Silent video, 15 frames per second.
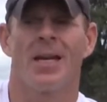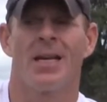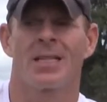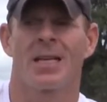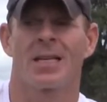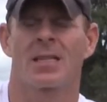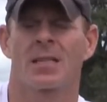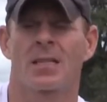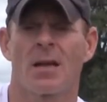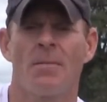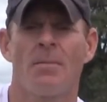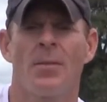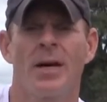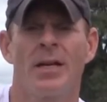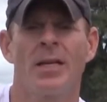is that
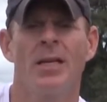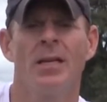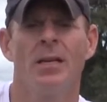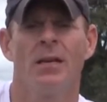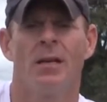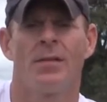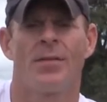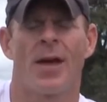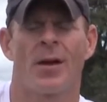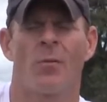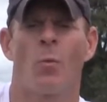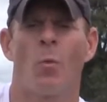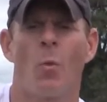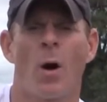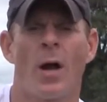somebody that
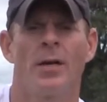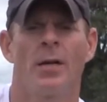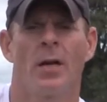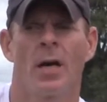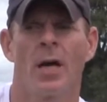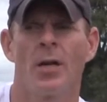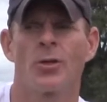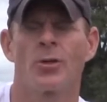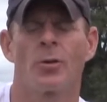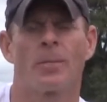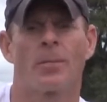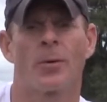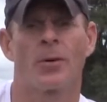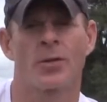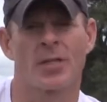
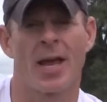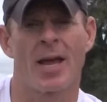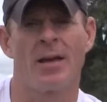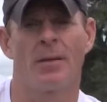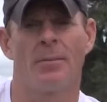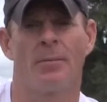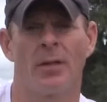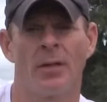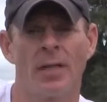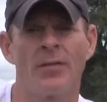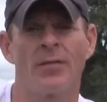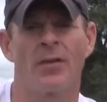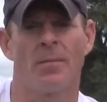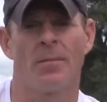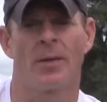100%
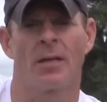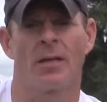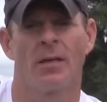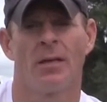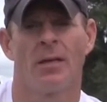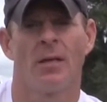believes in me.